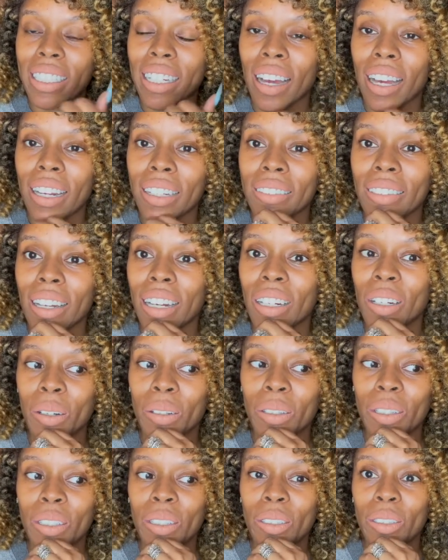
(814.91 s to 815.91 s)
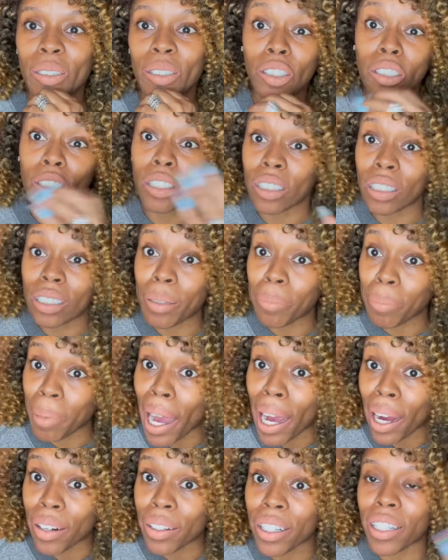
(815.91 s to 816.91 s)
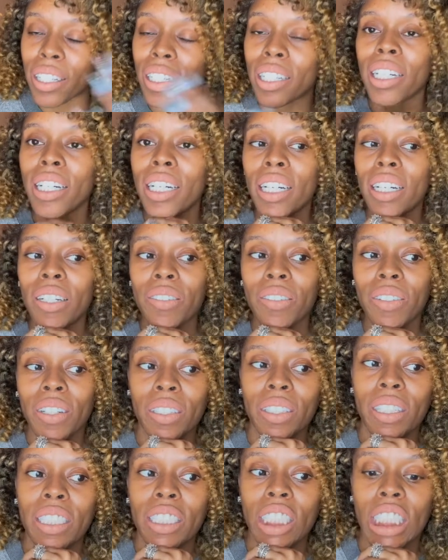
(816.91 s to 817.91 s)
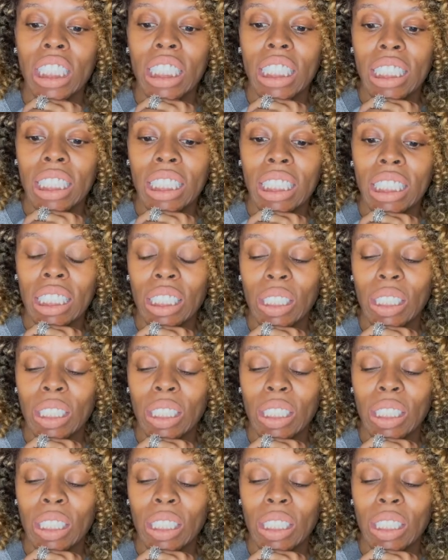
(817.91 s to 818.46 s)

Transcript: I don't use just the powder foundation.